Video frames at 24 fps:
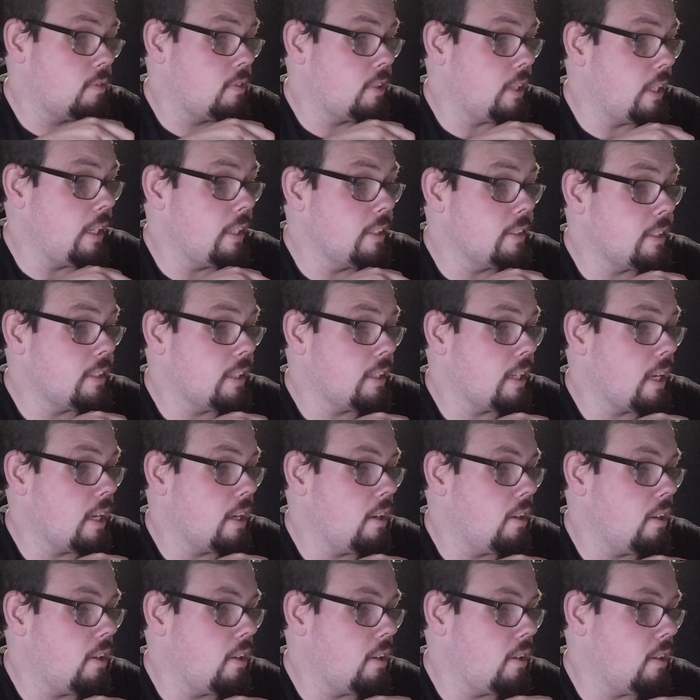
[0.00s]
things that can...
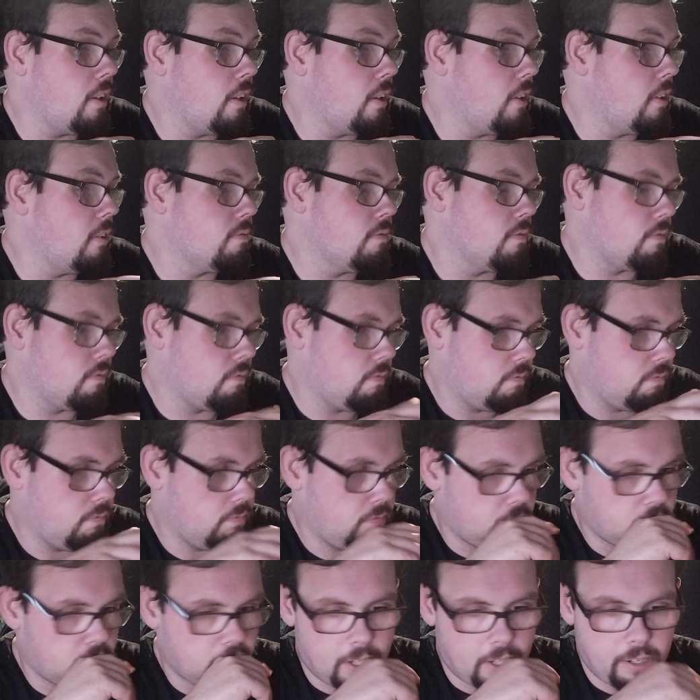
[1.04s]

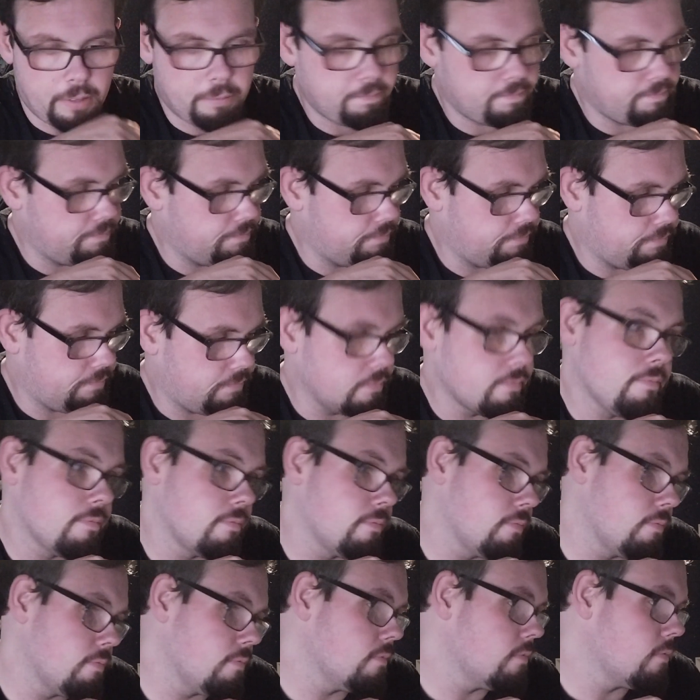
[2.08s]
Sorry.
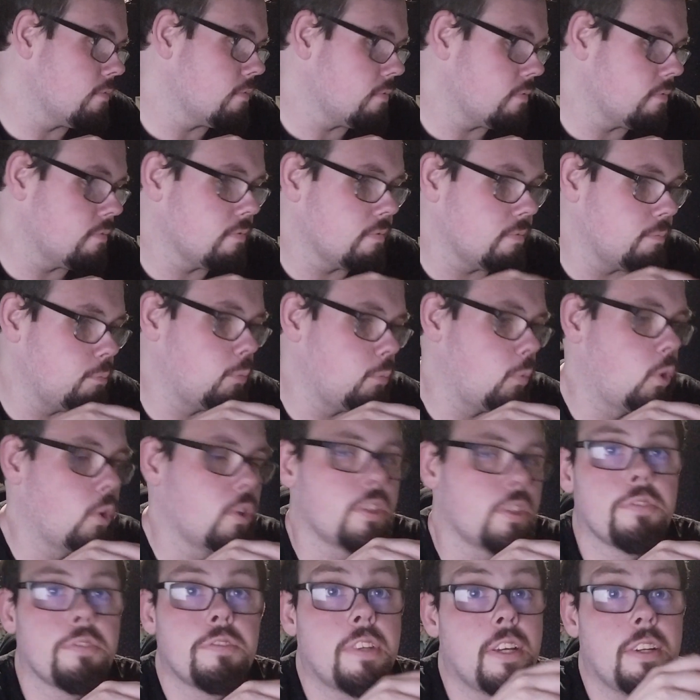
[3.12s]
More
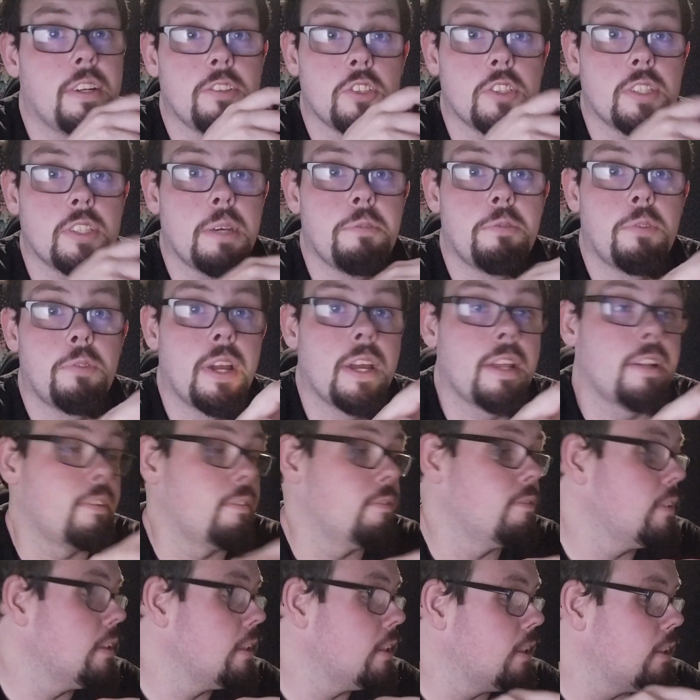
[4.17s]
stuff that I just keep
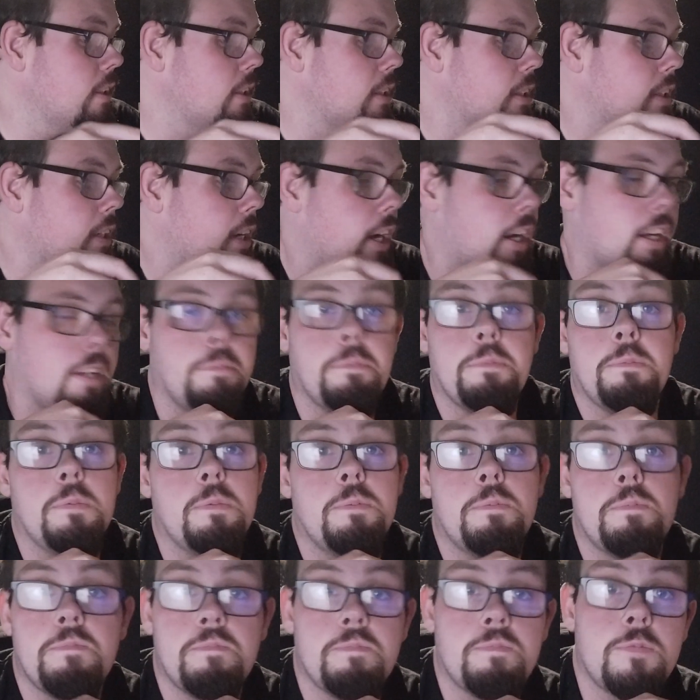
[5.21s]
forgetting. I'm
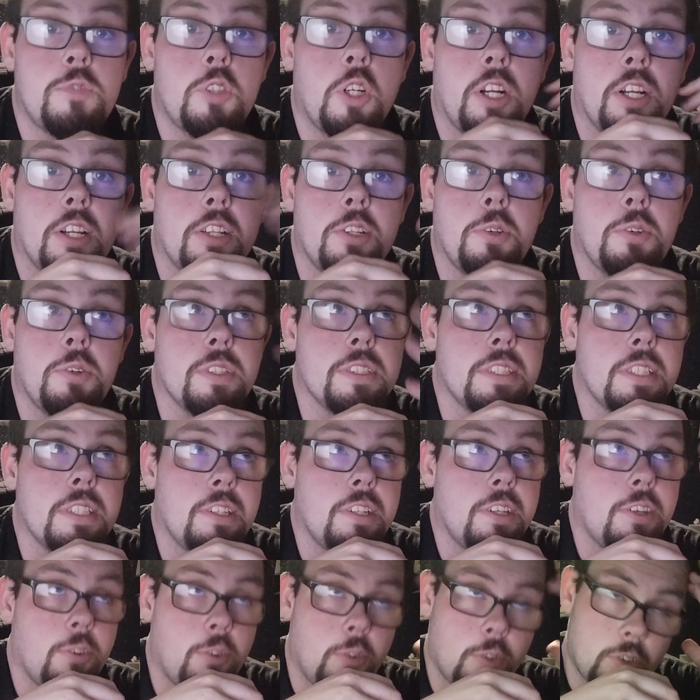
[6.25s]
trying to do this in
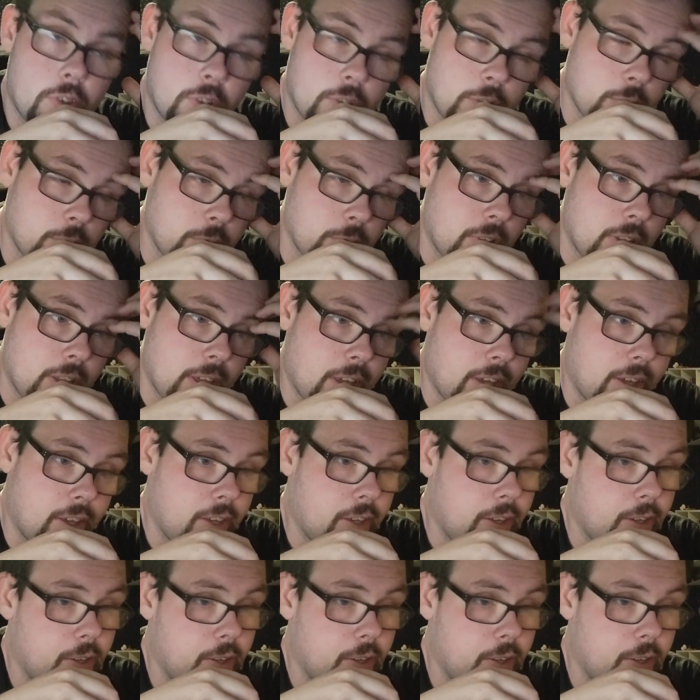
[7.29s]
the order of like